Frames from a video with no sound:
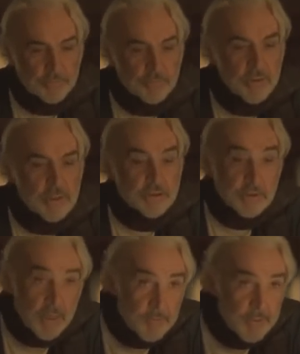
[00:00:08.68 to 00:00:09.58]
of
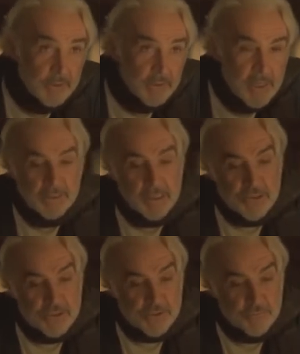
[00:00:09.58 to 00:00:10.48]
typing
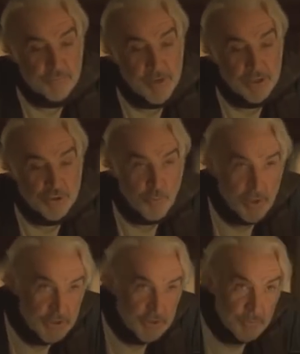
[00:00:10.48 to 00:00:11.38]
gets us from page
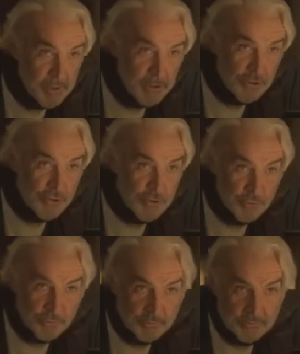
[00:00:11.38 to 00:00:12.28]
1 to page 2.
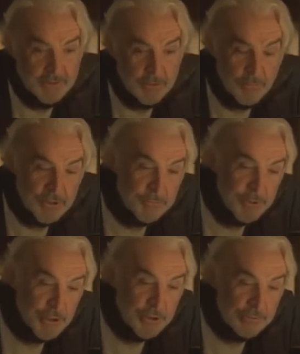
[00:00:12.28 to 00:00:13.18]
And when you
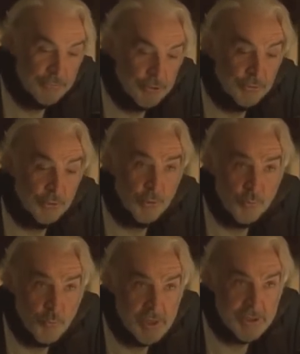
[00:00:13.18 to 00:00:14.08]
begin to feel your
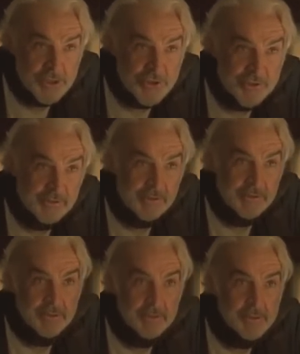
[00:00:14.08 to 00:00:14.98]
own words,
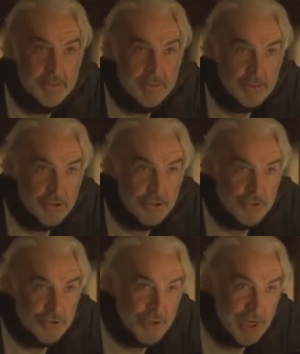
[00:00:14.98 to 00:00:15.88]

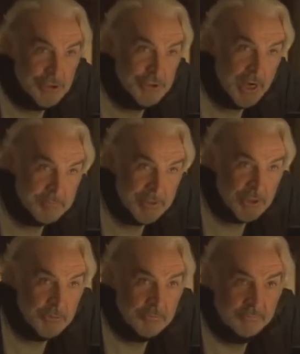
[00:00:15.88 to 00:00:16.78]
start typing
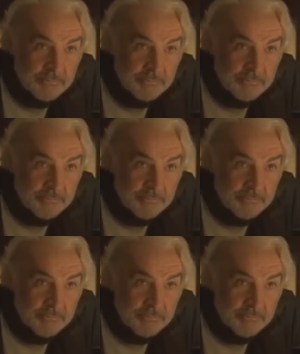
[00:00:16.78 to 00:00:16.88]
them.